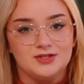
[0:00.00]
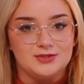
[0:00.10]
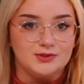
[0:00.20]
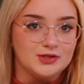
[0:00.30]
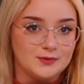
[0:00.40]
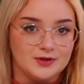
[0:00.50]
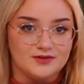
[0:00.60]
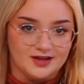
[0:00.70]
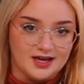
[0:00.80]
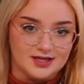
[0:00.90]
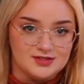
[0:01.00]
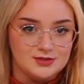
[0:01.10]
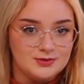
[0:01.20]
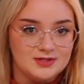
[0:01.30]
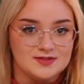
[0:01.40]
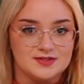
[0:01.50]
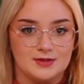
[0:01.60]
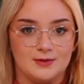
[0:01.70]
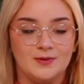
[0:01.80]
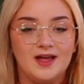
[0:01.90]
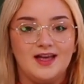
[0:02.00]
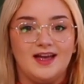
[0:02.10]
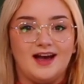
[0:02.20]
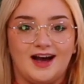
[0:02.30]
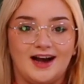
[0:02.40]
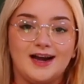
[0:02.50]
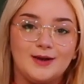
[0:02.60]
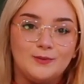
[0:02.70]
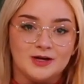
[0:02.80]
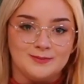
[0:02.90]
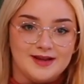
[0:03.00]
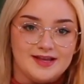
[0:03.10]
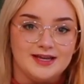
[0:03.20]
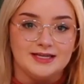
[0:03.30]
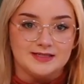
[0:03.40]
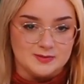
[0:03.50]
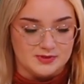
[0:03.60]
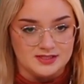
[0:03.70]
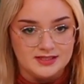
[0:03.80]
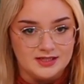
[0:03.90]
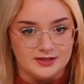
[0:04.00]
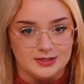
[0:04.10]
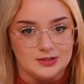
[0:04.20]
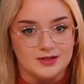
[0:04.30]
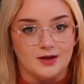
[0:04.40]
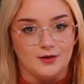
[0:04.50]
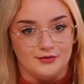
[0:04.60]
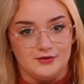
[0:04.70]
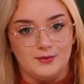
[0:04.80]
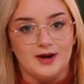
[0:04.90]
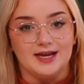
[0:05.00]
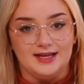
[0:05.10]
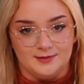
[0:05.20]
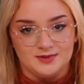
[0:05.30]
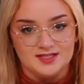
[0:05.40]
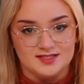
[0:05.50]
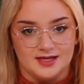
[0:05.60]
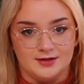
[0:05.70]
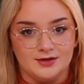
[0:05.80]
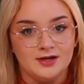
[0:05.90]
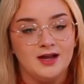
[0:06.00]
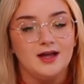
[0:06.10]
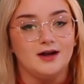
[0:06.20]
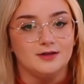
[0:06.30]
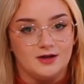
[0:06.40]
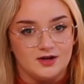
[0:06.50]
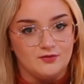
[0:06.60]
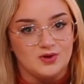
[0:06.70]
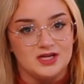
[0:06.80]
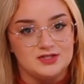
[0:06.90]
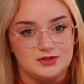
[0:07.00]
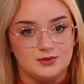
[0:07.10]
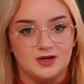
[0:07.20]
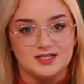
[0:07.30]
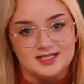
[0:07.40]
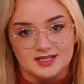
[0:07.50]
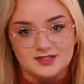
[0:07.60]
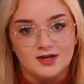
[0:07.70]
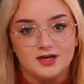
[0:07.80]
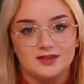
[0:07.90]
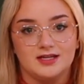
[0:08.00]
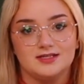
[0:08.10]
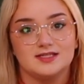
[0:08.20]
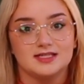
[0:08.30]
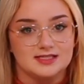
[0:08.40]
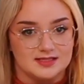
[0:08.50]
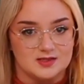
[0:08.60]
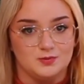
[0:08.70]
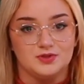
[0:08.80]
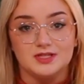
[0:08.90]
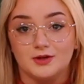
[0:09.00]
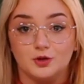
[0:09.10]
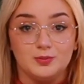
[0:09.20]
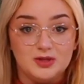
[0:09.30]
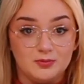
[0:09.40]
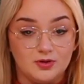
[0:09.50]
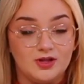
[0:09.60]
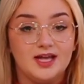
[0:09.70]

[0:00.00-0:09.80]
do the career that I do. And so I want to make it explicitly clear that although I am a designer, a lot of what I do on TikTok that is accessible to other people